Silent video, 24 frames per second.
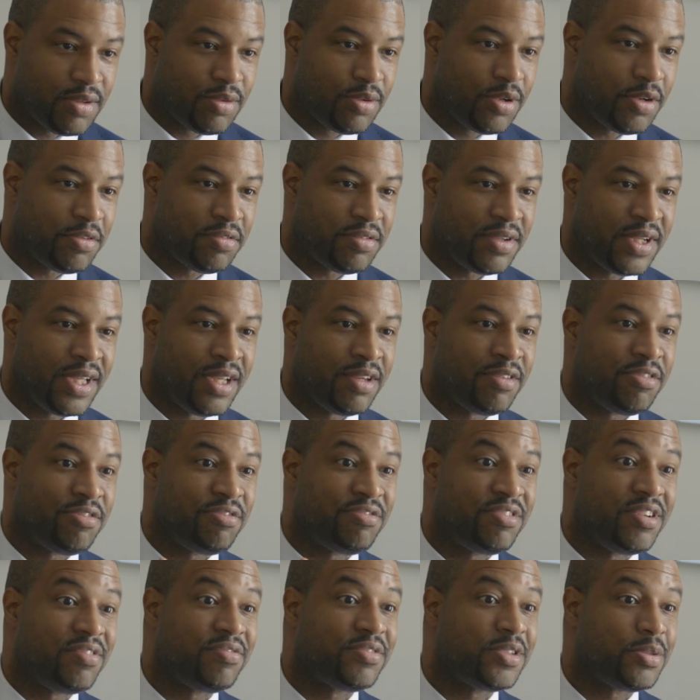roughly at
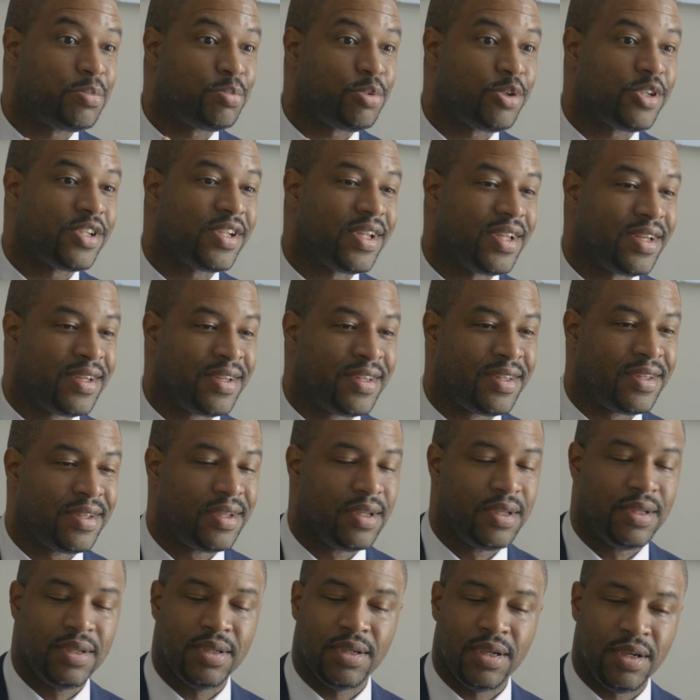50%
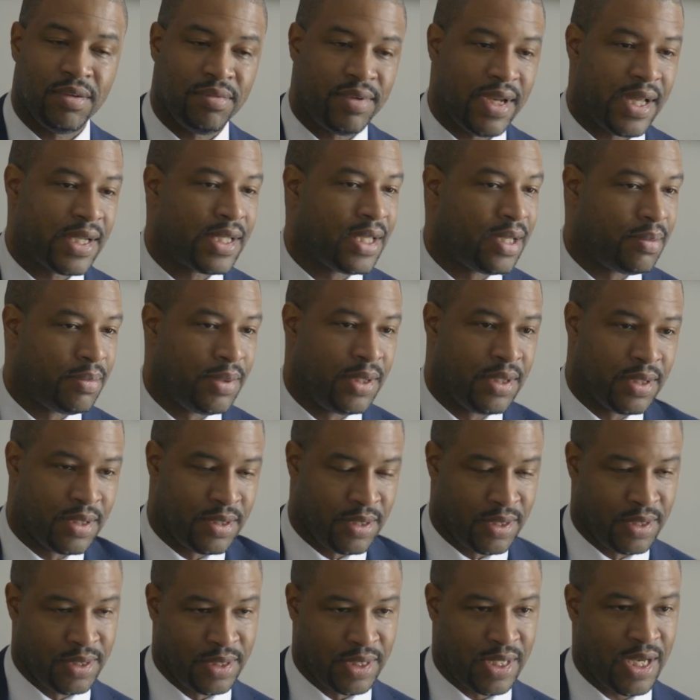of Latin America
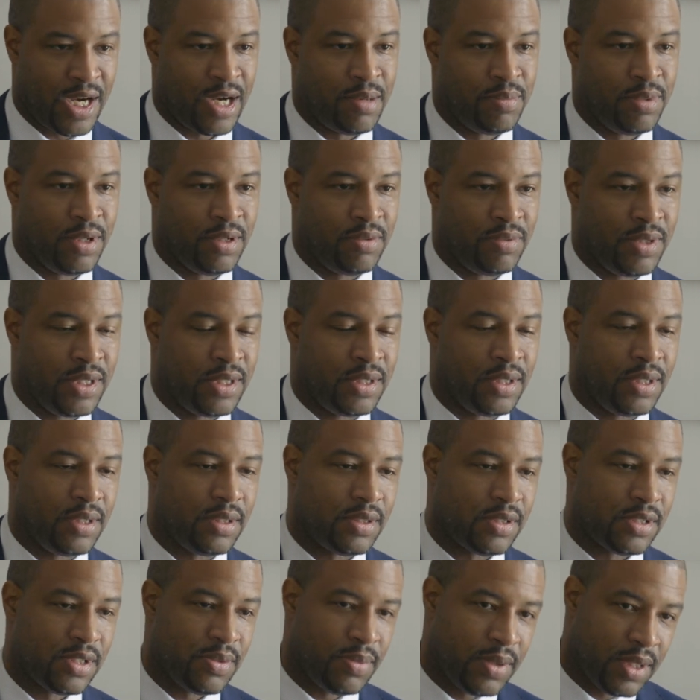and the Caribbean region.
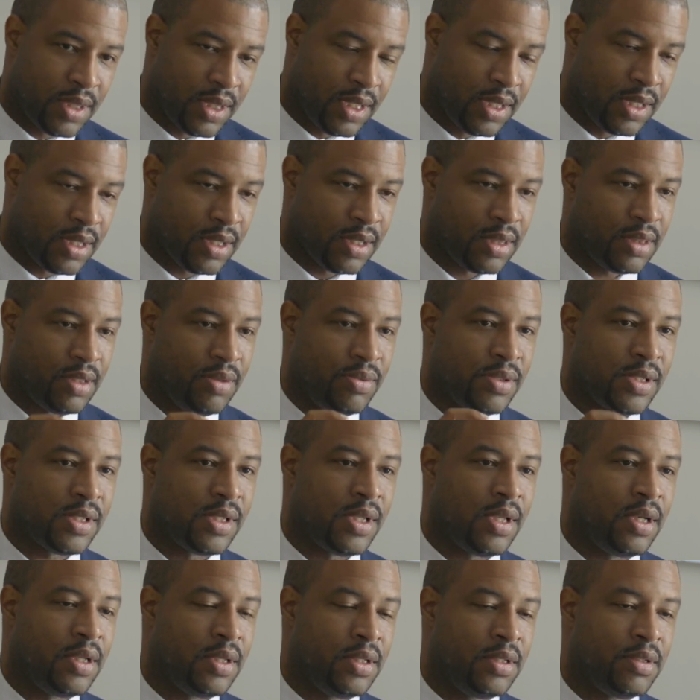So we think a thousand
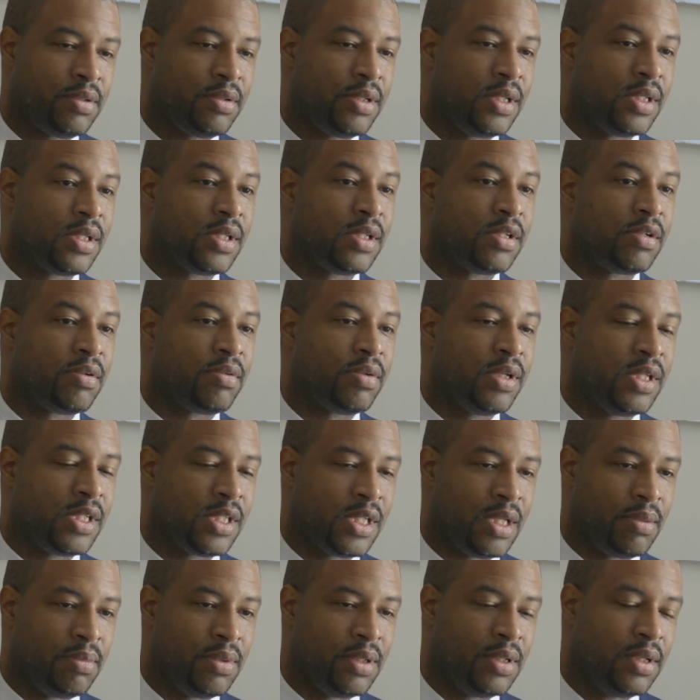dollar increase is
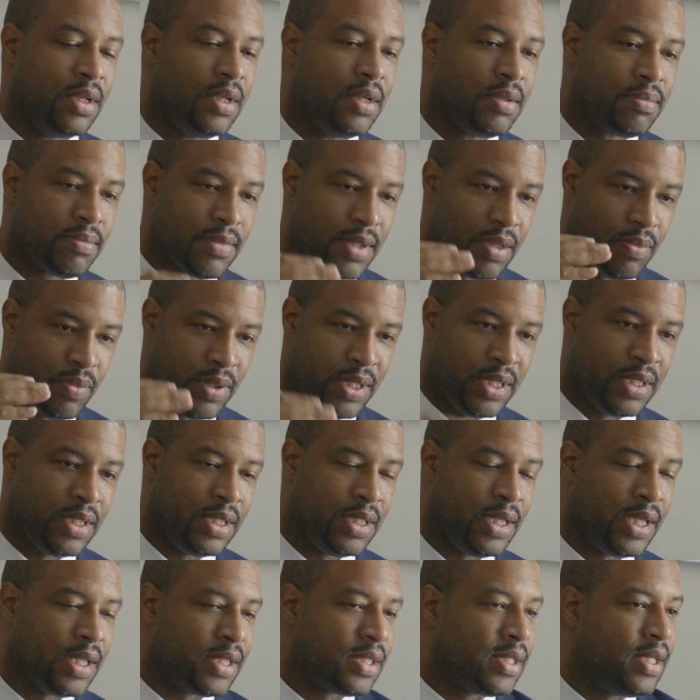reasonable within the
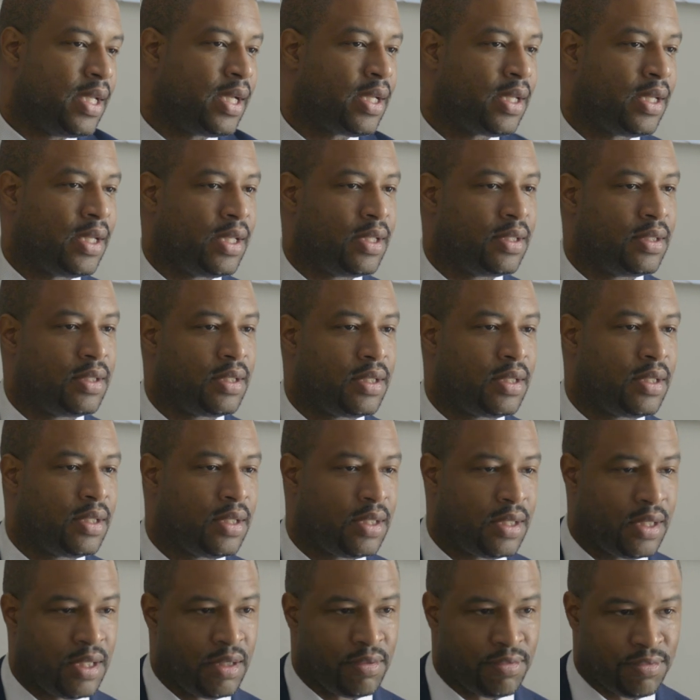next decade
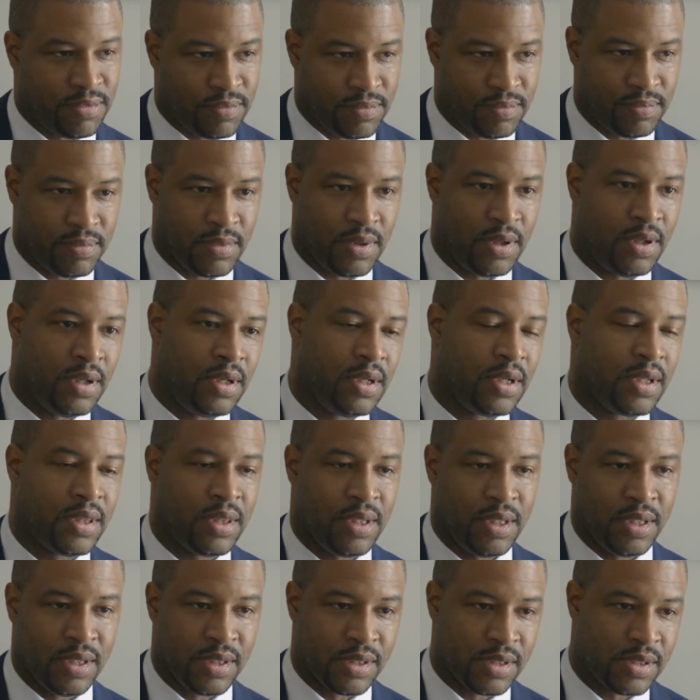if all
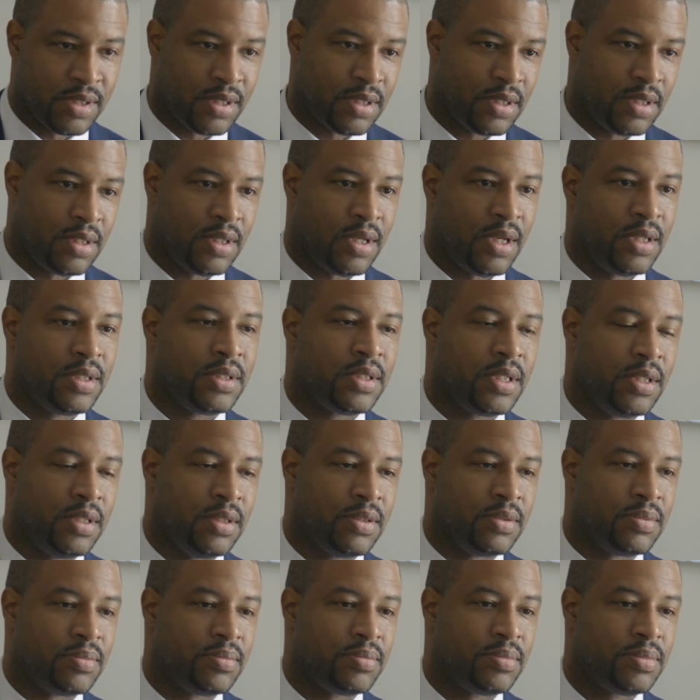things
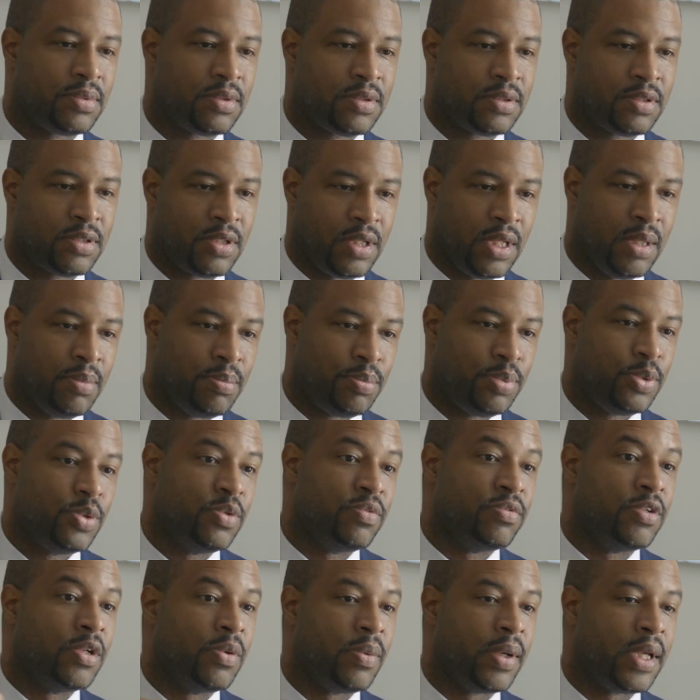continue to
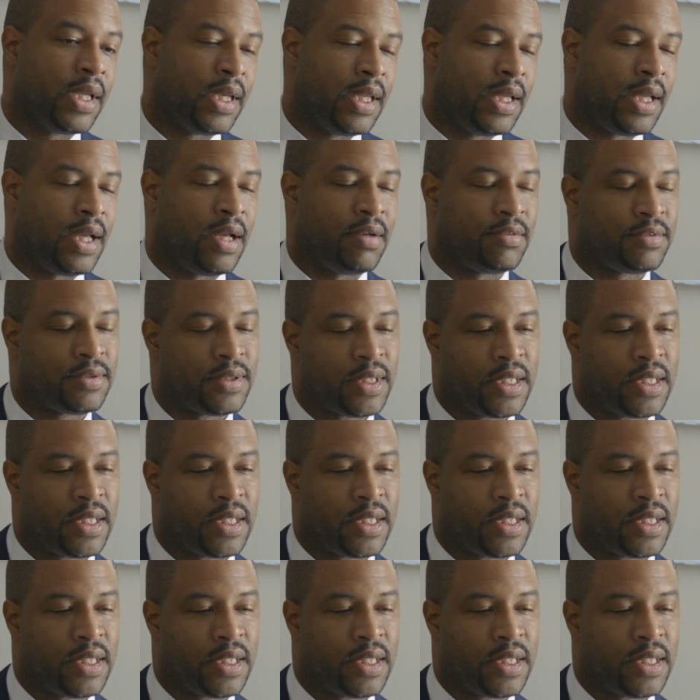improve the way they have.